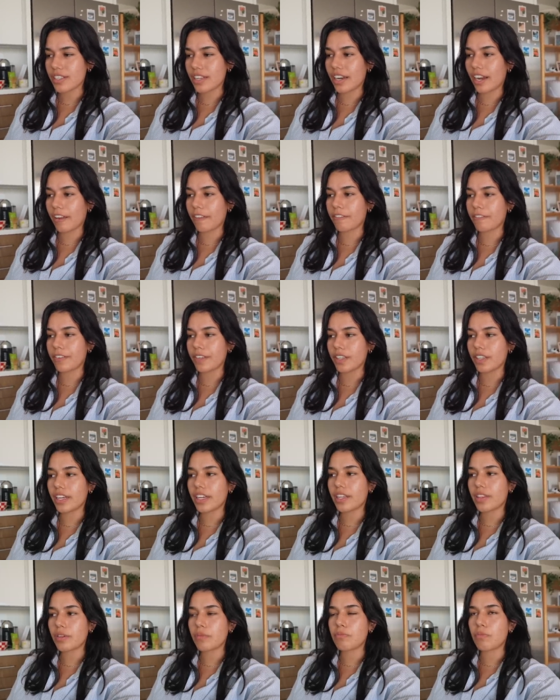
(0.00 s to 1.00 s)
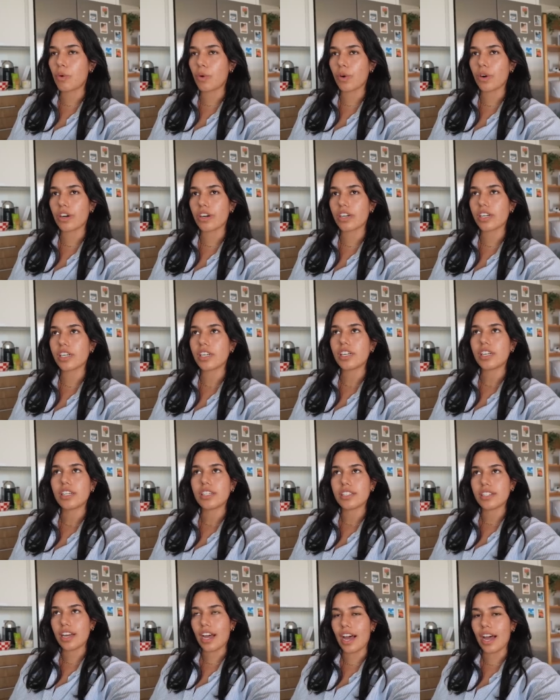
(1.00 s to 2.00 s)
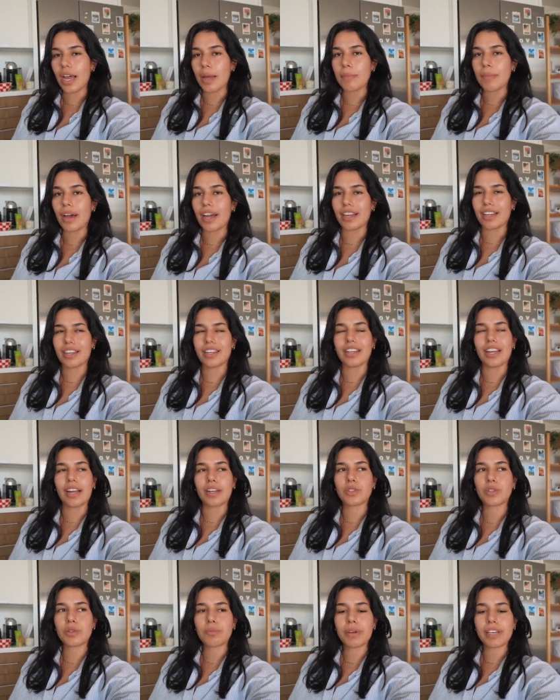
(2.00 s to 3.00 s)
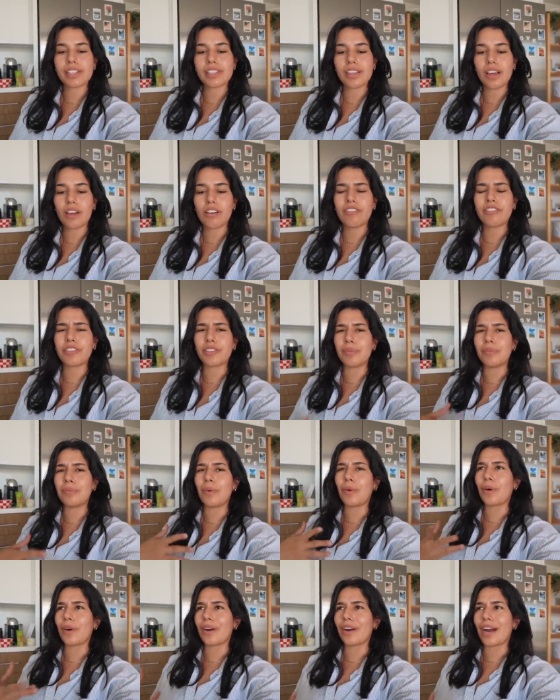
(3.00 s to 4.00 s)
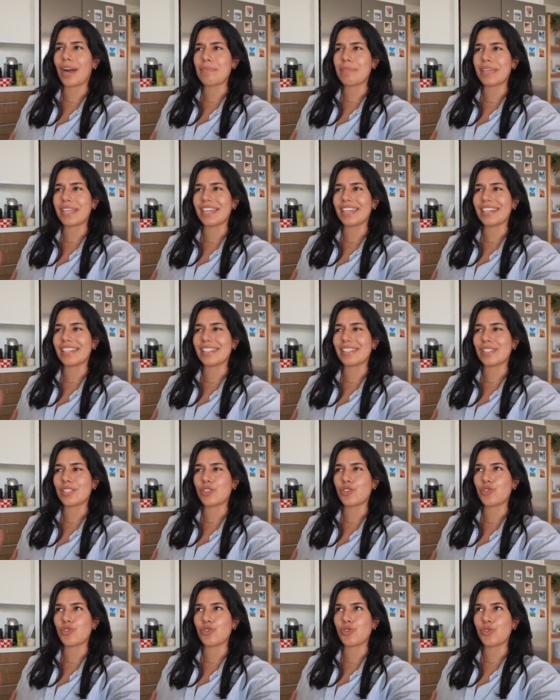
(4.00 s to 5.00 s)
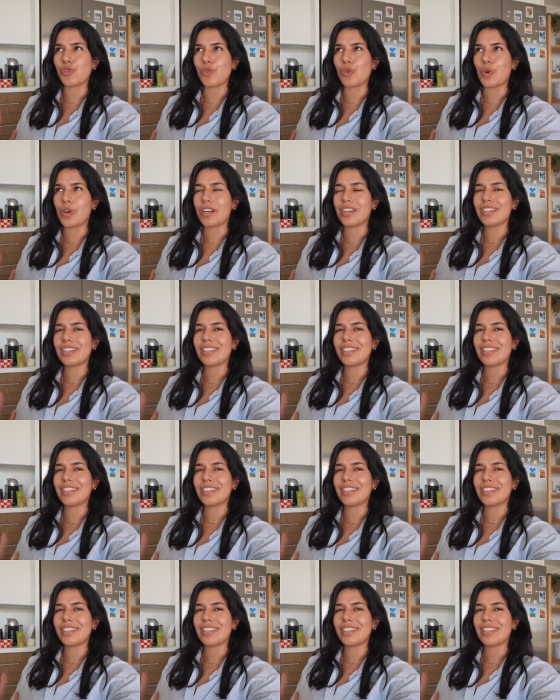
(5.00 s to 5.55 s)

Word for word: And I feel like the more time I connect with myself, the more I begin to